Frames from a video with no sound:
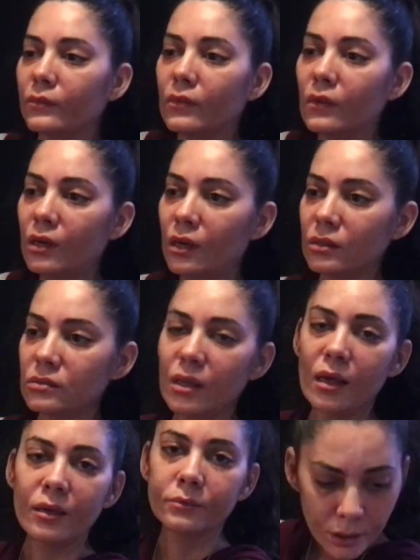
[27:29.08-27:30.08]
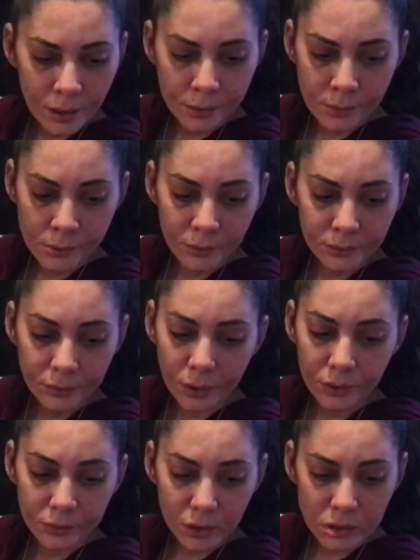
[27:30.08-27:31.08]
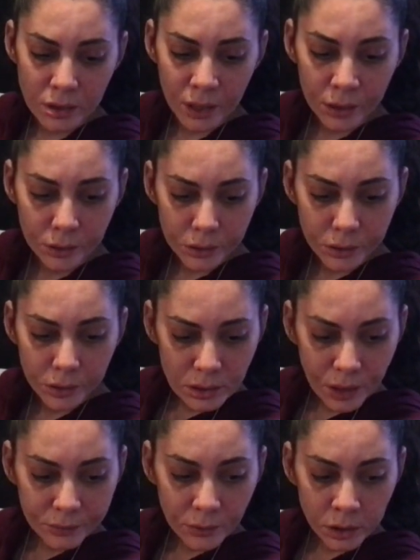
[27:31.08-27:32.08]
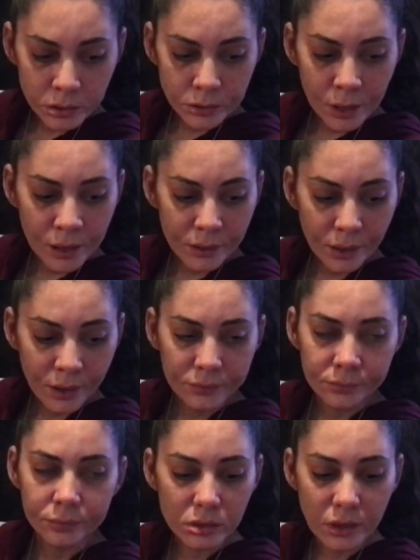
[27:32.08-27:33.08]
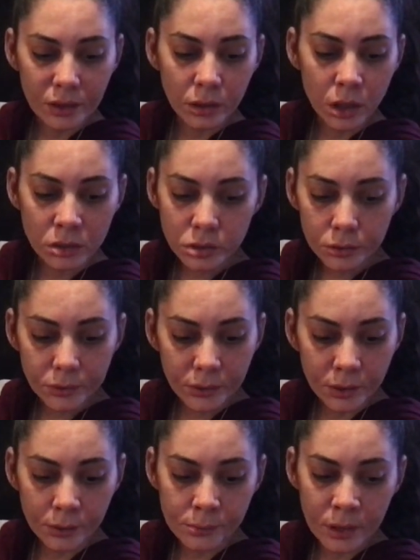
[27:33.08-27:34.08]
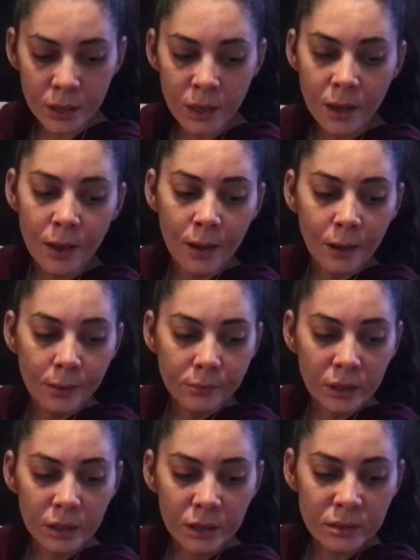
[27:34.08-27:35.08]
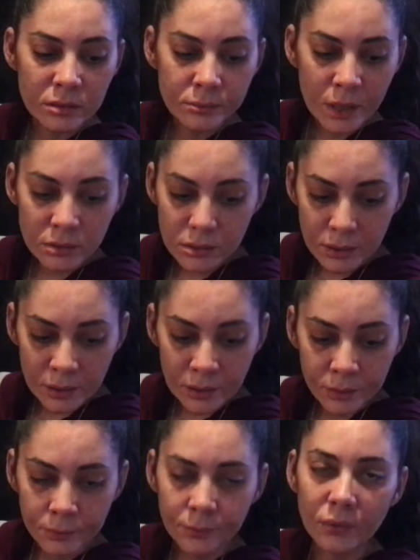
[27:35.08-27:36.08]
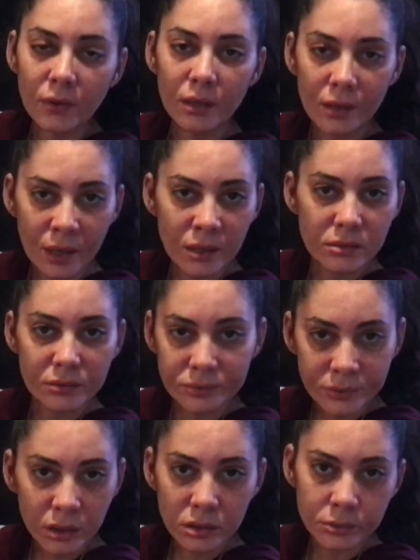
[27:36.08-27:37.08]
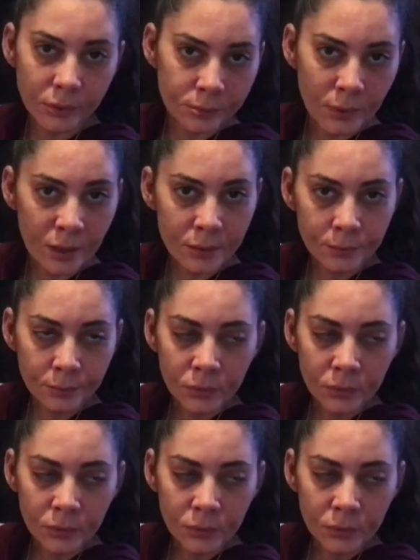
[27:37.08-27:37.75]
next day, and it made me very, very tired. I've also had to have psychological therapy because mentally it has fucked with me.